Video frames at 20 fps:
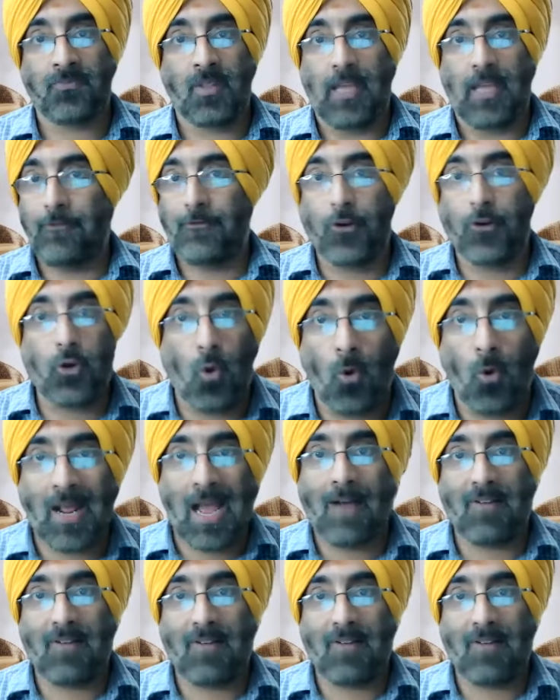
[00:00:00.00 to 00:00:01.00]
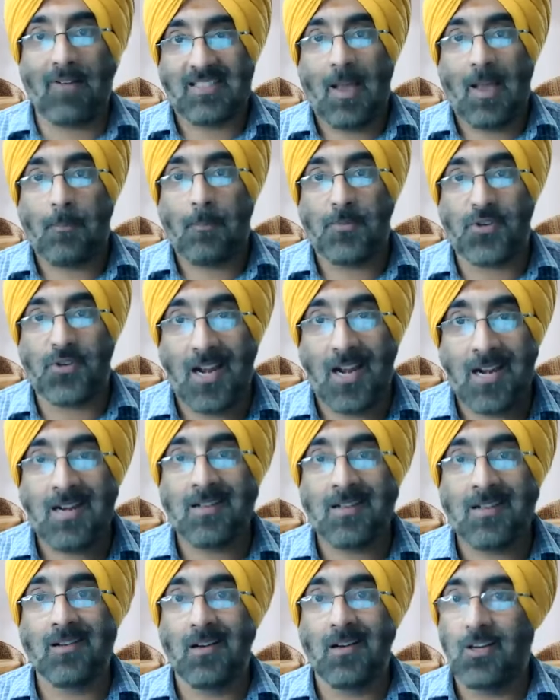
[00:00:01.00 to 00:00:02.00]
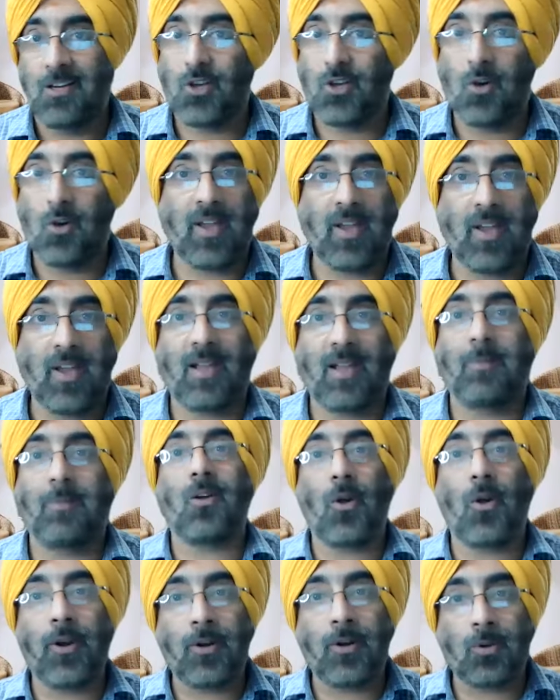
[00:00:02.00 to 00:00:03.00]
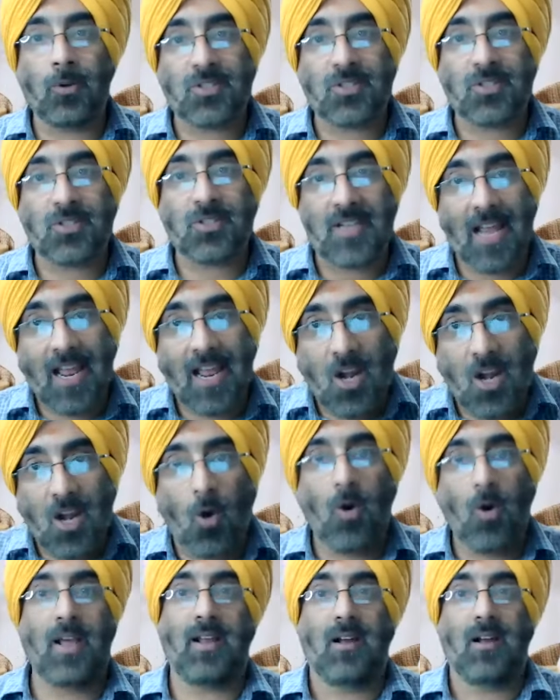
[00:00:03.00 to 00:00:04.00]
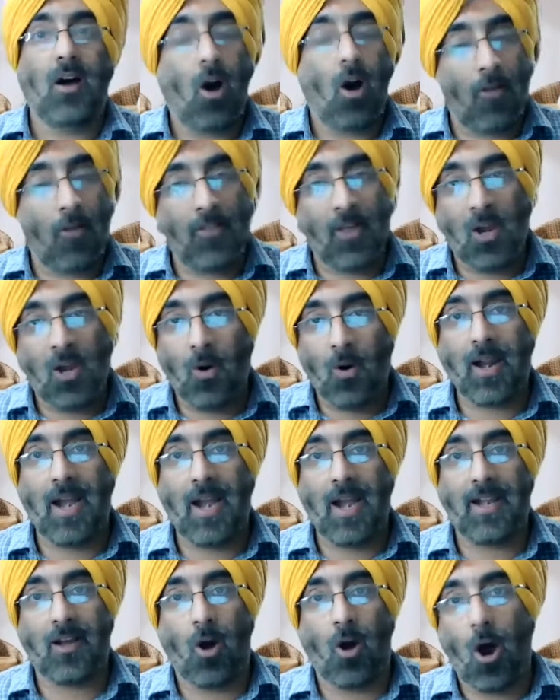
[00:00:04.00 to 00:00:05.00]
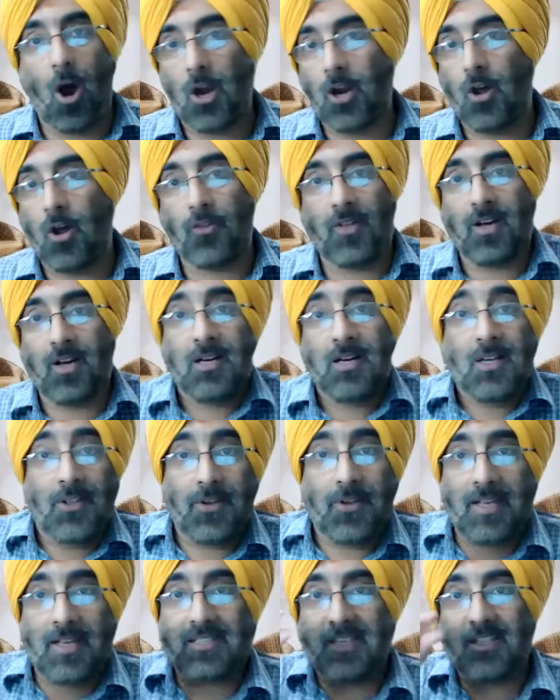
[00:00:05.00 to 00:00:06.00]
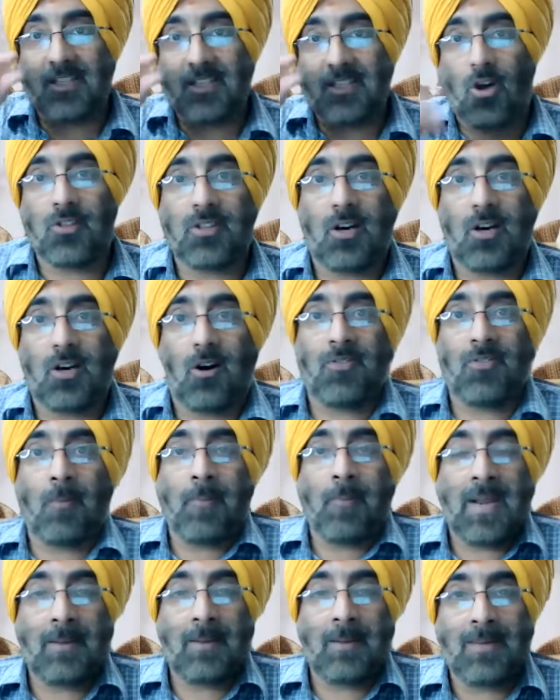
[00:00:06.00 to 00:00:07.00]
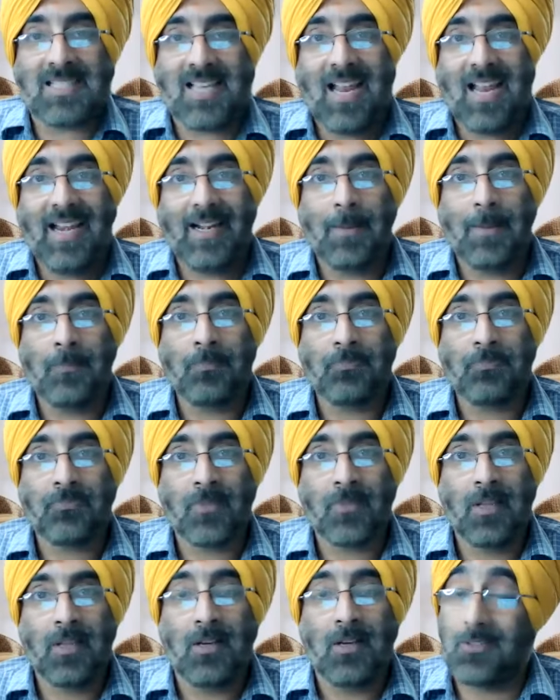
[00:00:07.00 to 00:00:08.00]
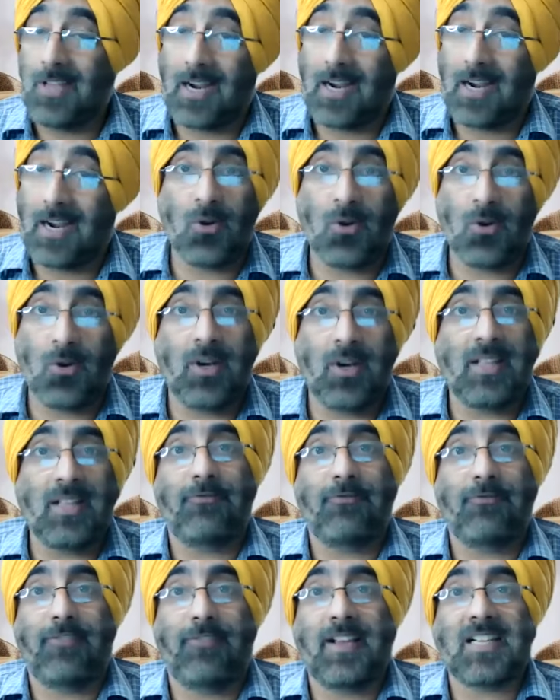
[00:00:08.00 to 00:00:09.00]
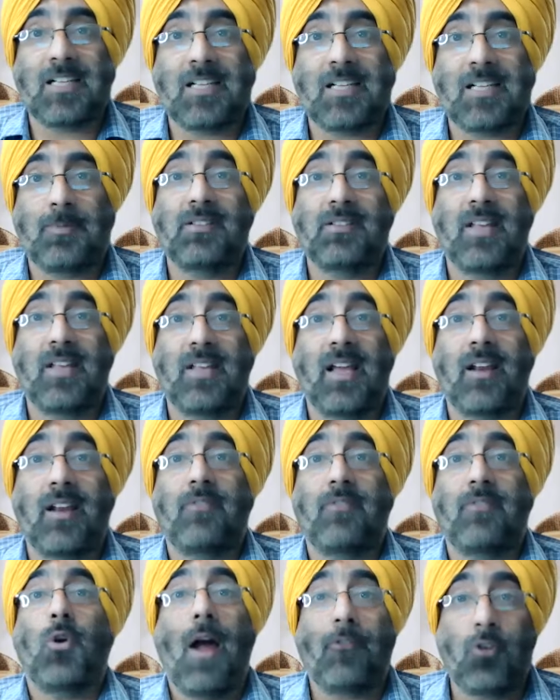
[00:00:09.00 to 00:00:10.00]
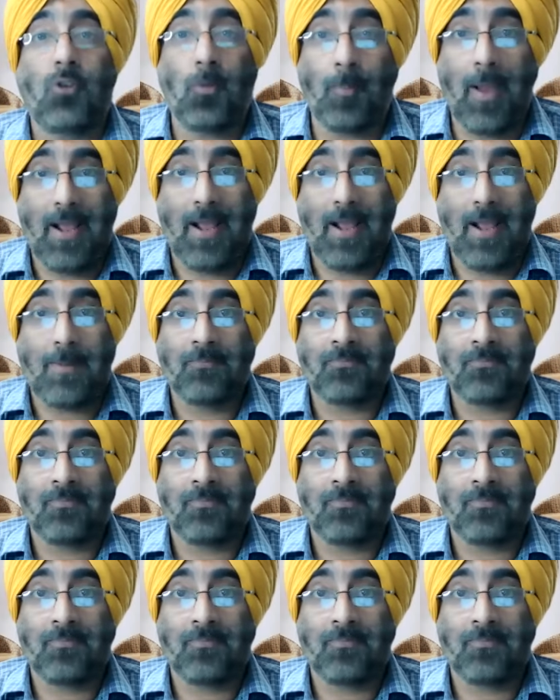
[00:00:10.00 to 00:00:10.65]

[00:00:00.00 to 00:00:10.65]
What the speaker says: If you don't have a consumption, your variable are going to stay lower, on the lower end, or on the, you can say, on the minimal side. That is only the fixed expenses there you have to pay.